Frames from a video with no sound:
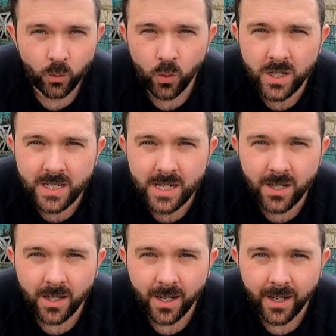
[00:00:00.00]
What does it
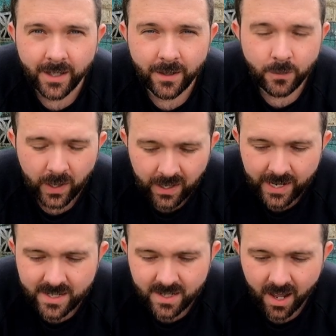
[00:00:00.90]
look like? Well,
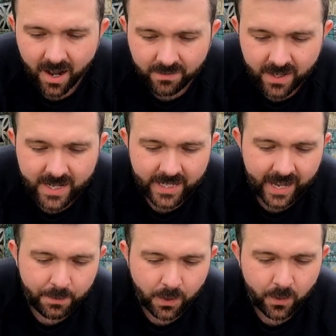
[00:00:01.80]
as a larvae it
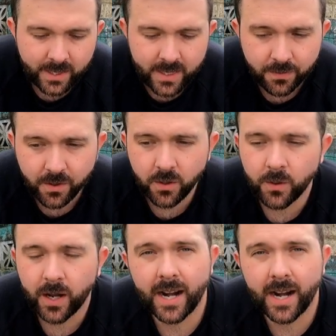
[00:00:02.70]
can be quite difficult,